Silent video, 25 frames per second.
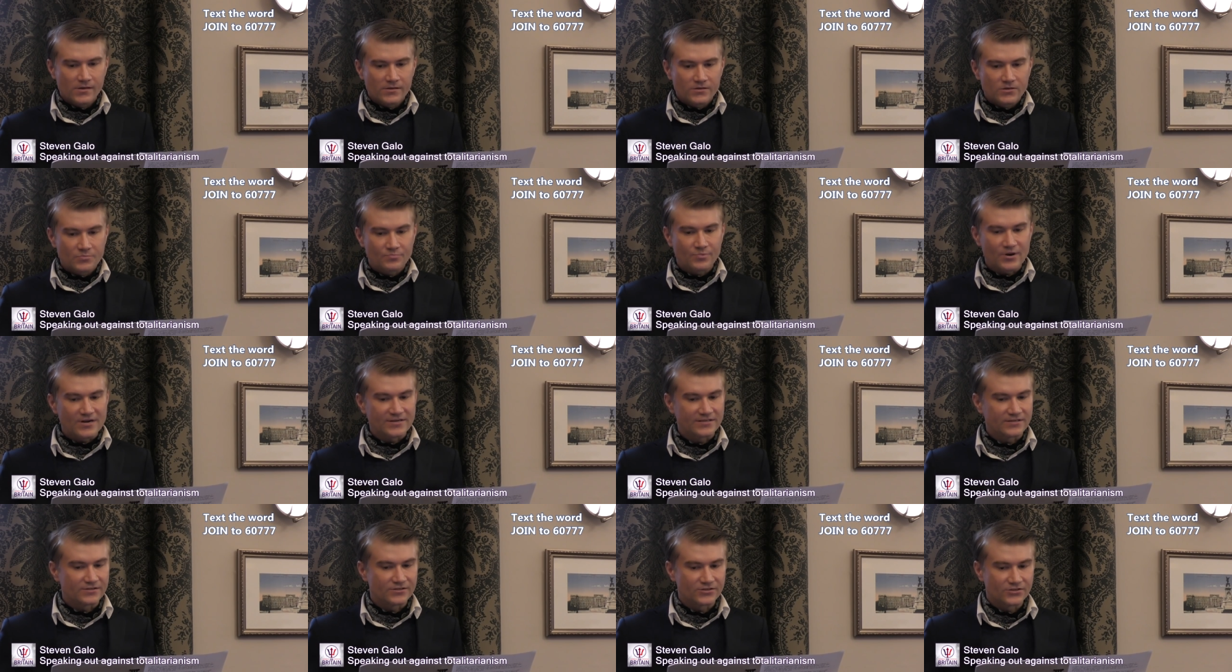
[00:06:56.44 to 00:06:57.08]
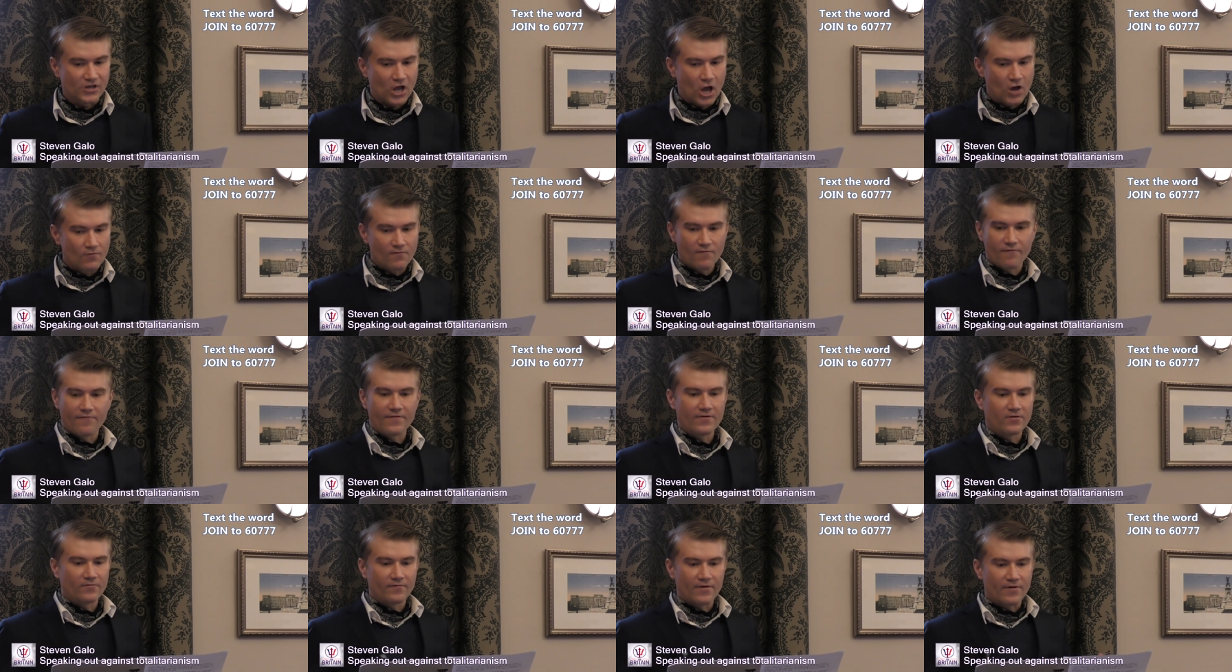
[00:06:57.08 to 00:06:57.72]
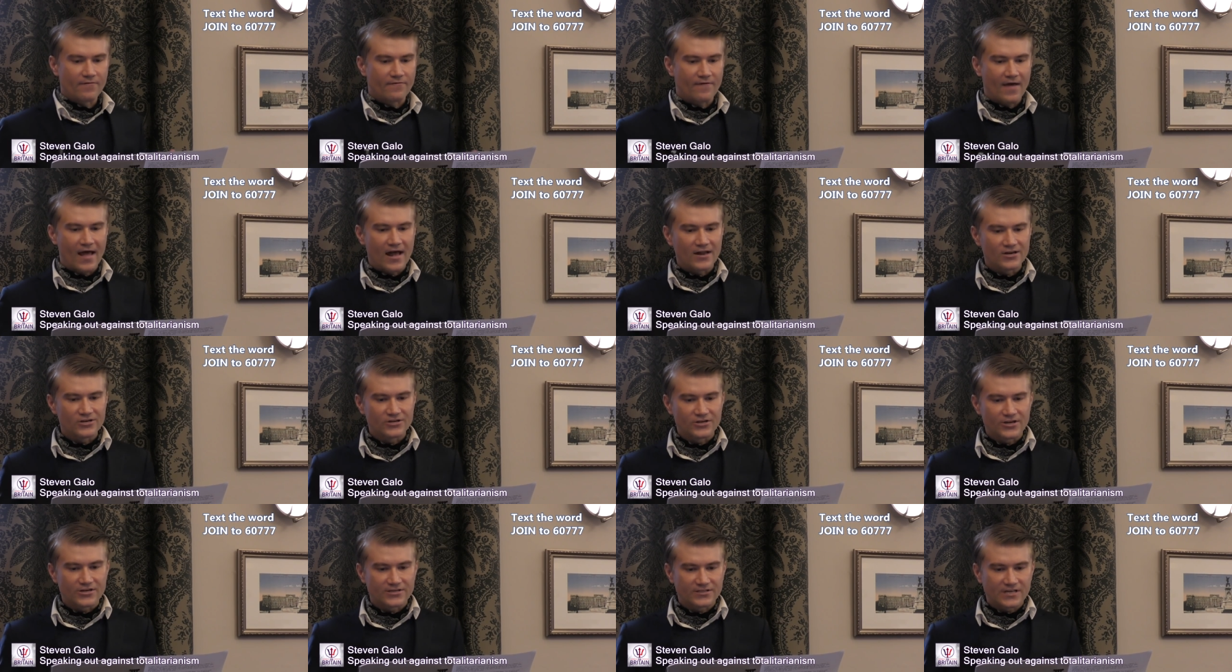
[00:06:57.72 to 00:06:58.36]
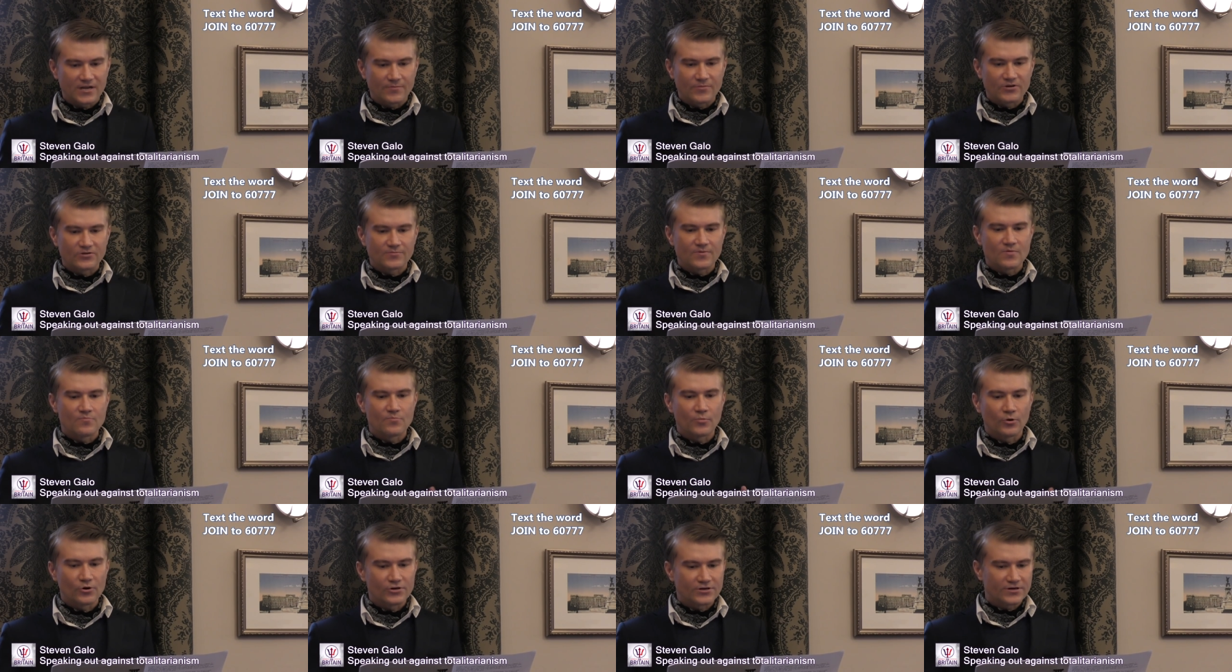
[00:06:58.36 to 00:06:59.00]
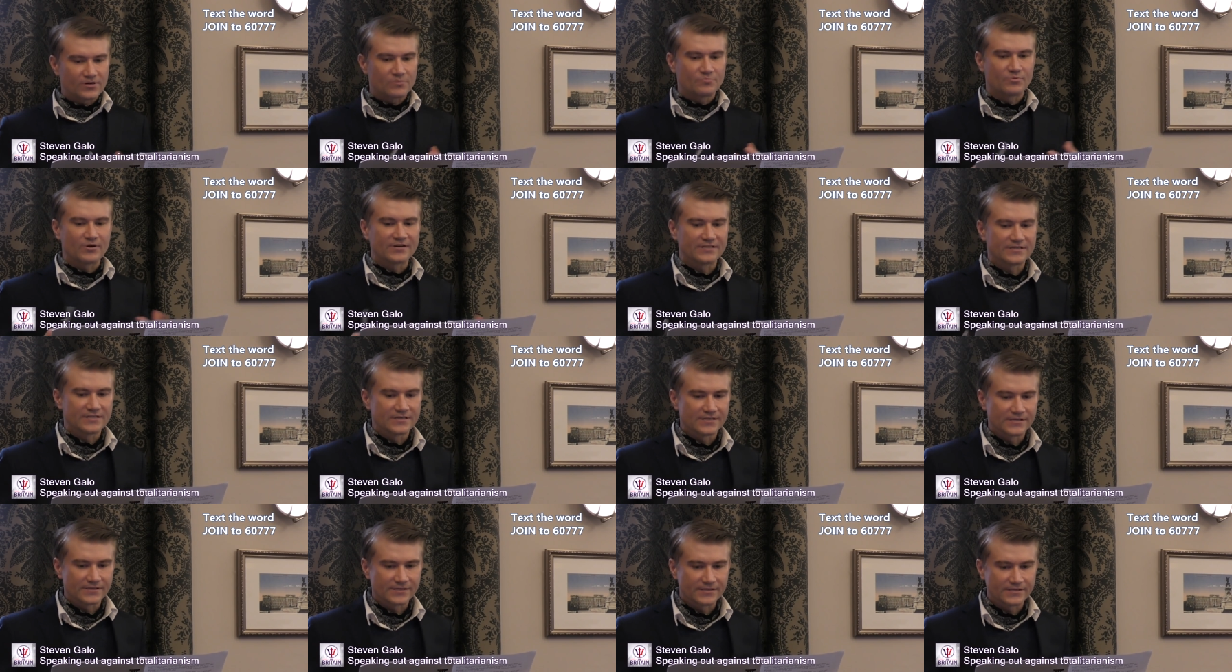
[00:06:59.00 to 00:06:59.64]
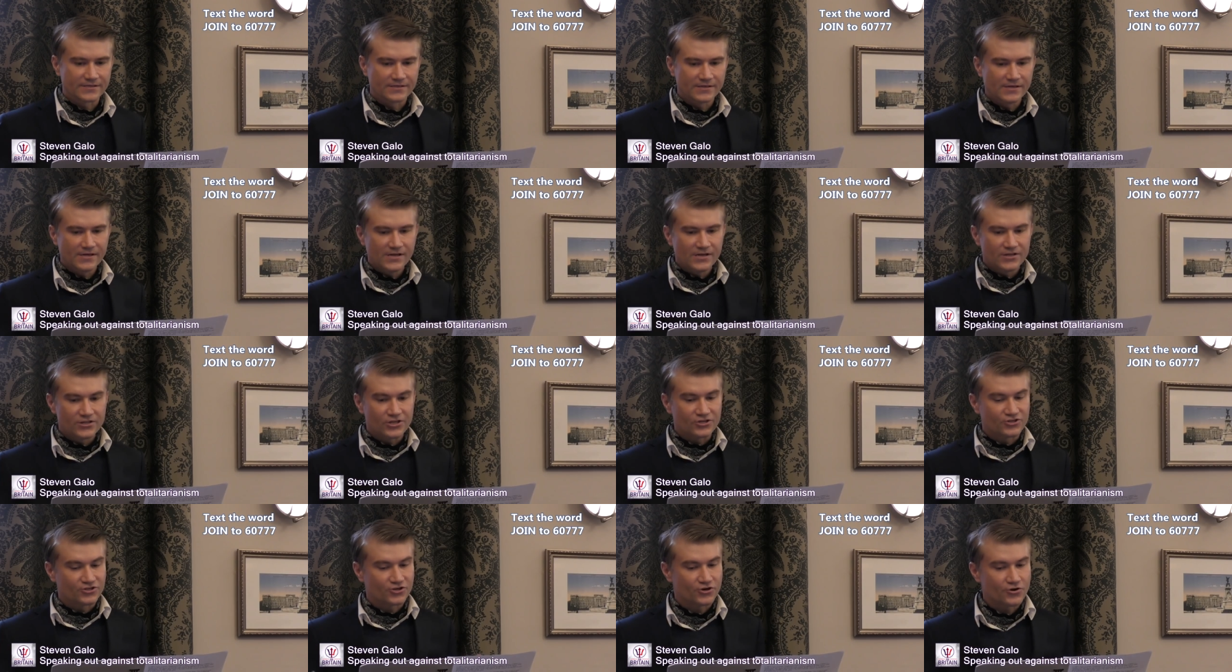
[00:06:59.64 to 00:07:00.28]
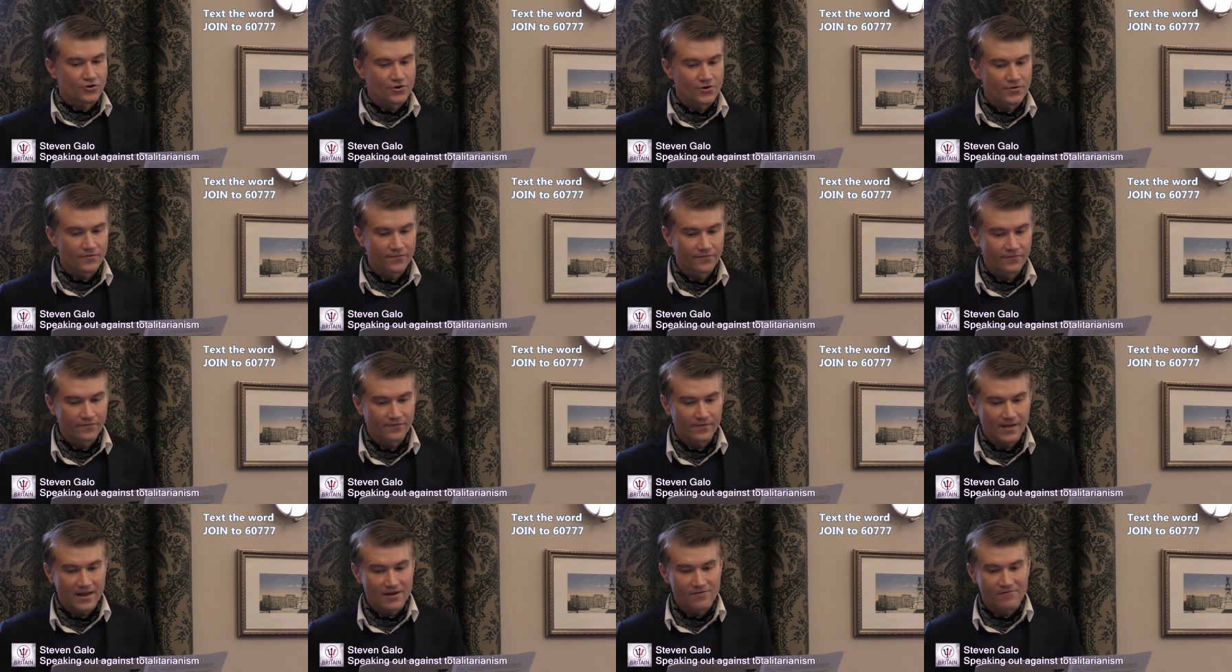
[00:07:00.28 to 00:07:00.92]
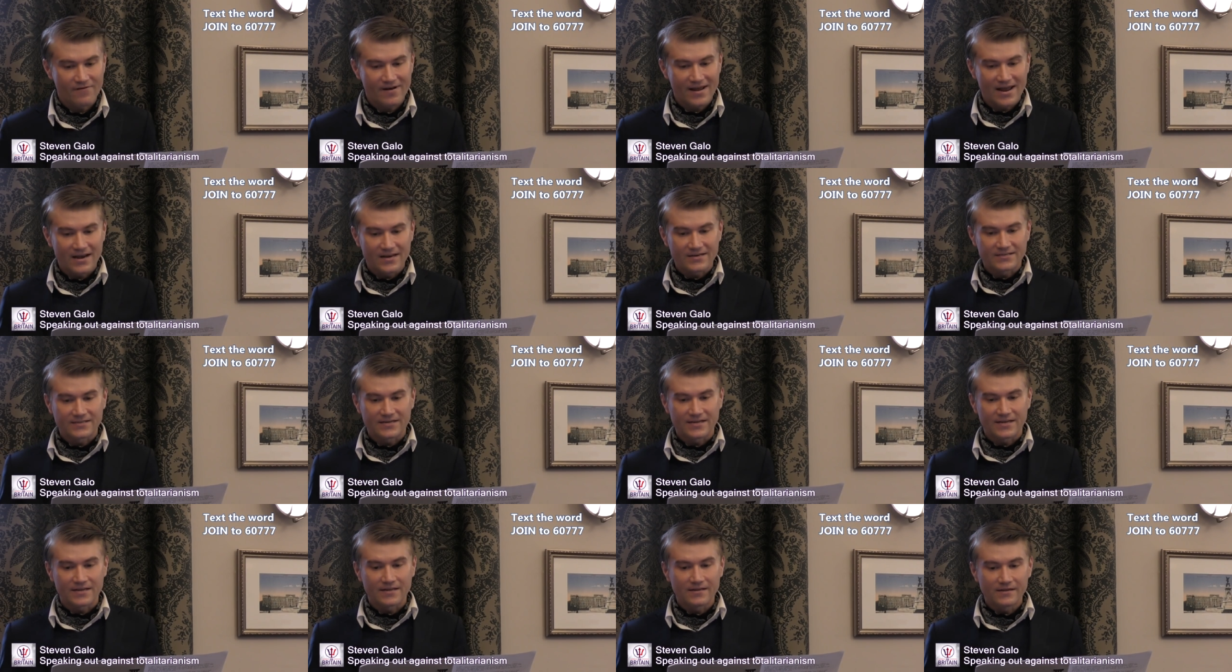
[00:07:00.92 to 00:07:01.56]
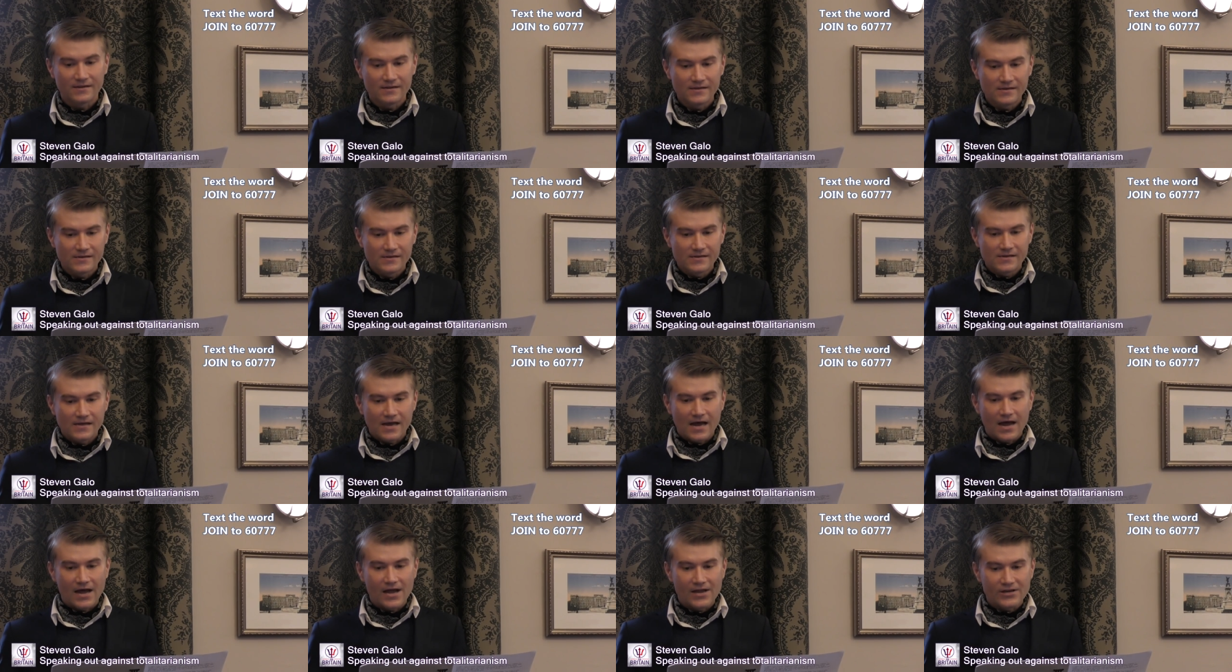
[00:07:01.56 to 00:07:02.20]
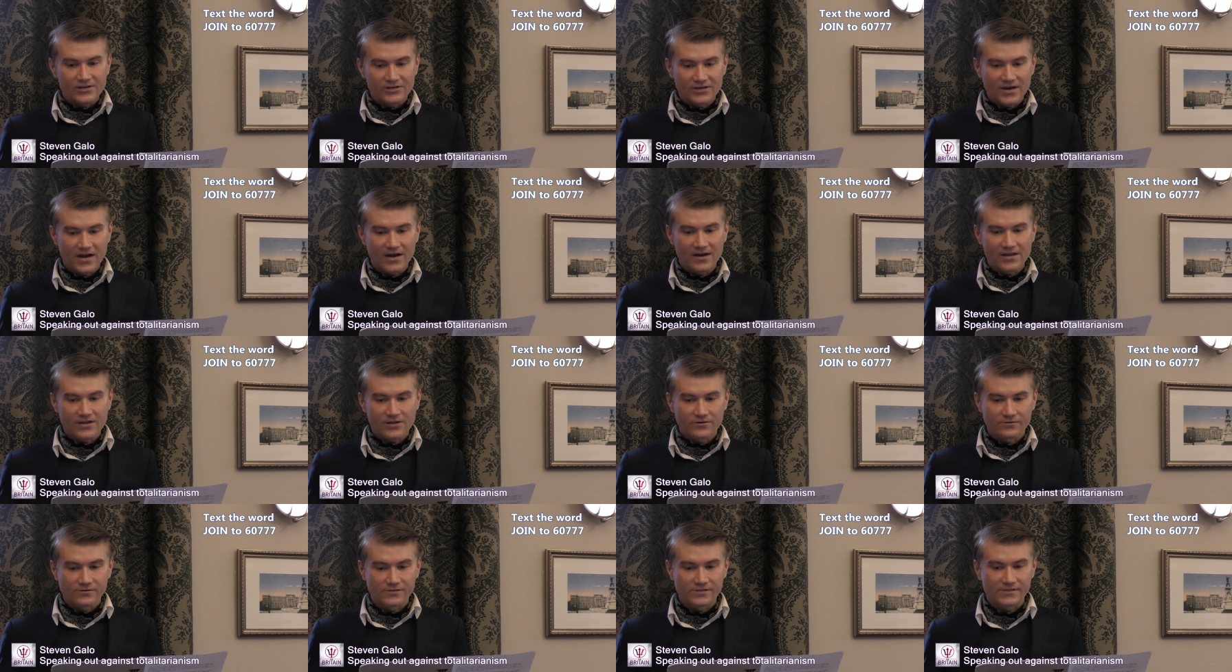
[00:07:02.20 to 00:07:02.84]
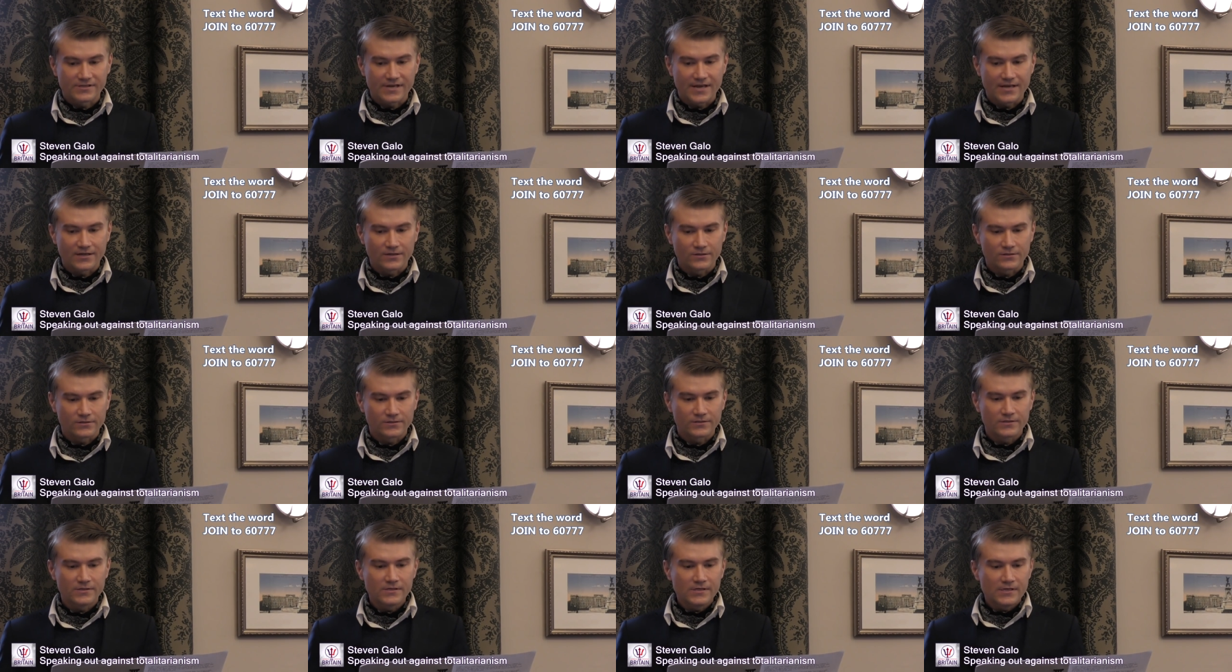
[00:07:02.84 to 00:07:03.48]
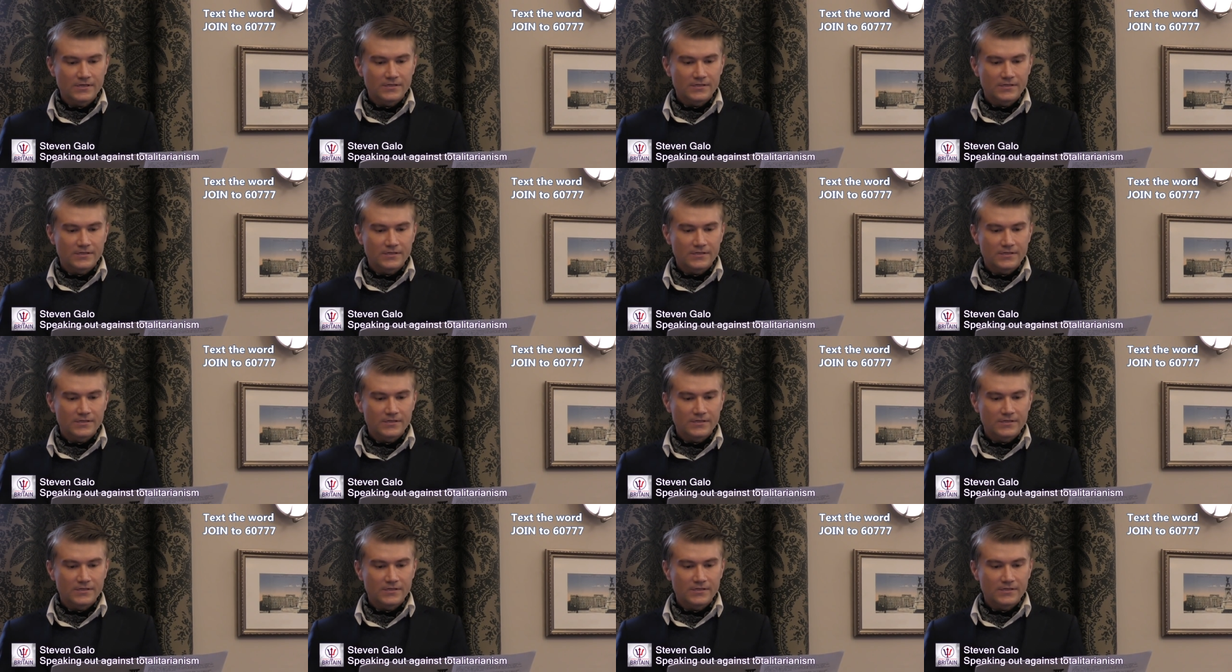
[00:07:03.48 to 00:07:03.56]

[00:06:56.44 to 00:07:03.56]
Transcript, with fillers: The prisons overfilled with anti-establishment political prisoners. The truth and reality are entirely concealed.